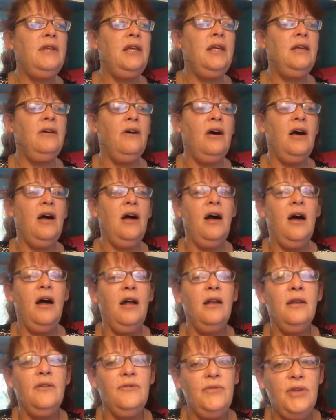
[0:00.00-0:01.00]
you know,
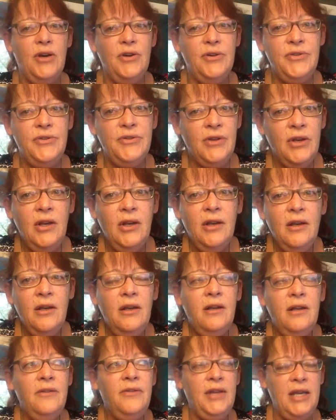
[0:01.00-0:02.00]
all of those
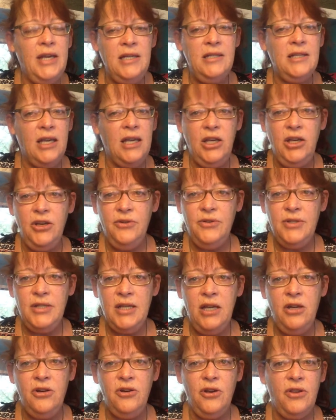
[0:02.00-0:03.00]
things that you
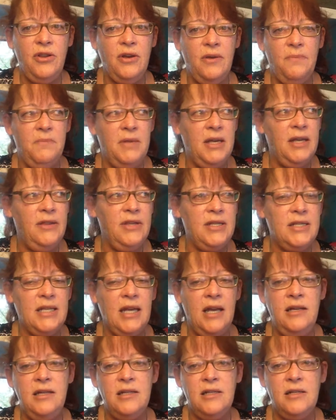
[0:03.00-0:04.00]
see, you know, the
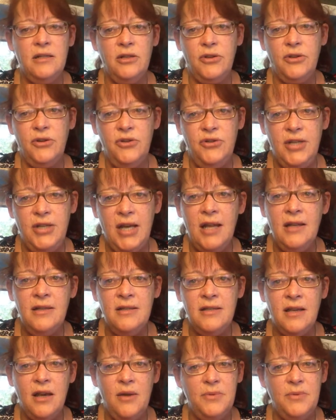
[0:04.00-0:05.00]
scientists look through
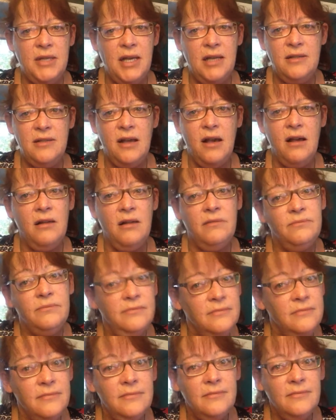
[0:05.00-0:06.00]
telescopes. That's all
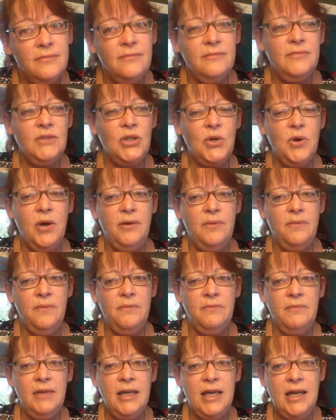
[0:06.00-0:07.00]

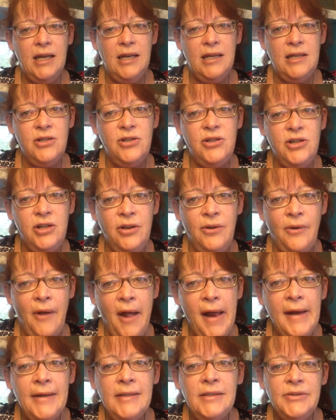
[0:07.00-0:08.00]
quantum mechanics too.
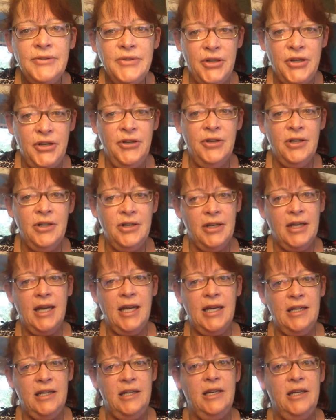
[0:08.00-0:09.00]
So you can look
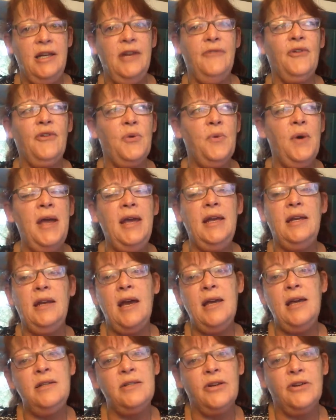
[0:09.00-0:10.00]
at it a different way, and
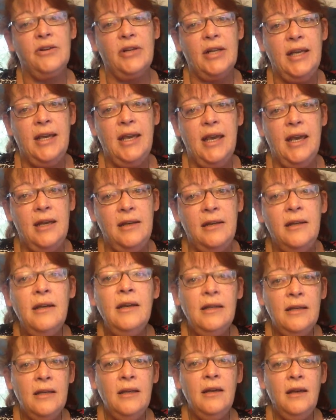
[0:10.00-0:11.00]
I certainly can
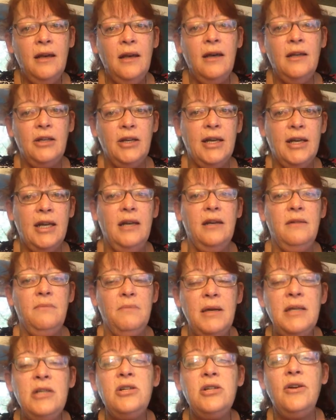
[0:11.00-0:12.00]
look at it a
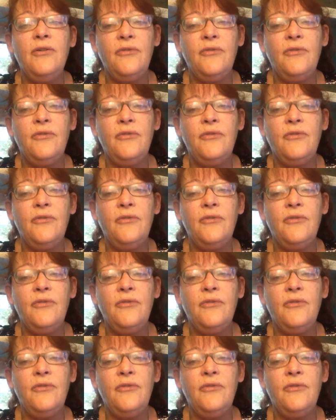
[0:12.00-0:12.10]
much